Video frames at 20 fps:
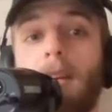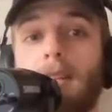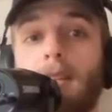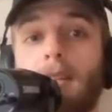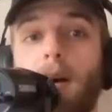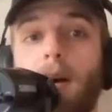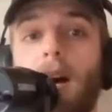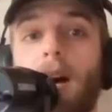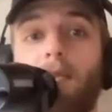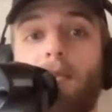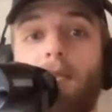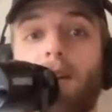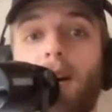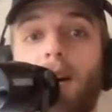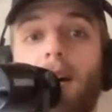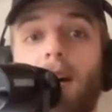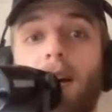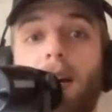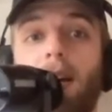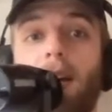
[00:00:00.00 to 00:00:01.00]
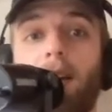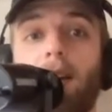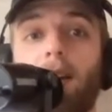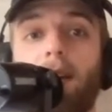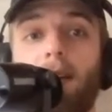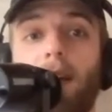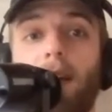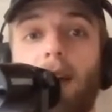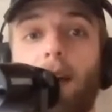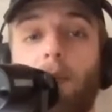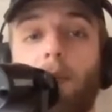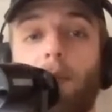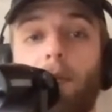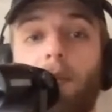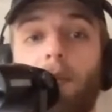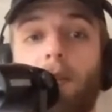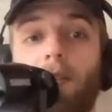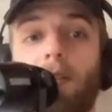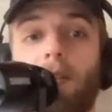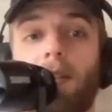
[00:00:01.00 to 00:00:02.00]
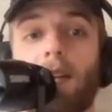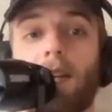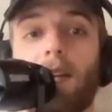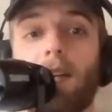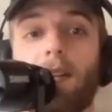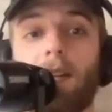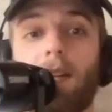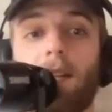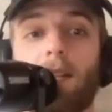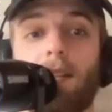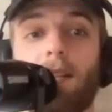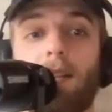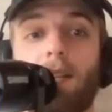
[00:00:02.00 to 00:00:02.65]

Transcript: Spotify, Apple Good Music, news.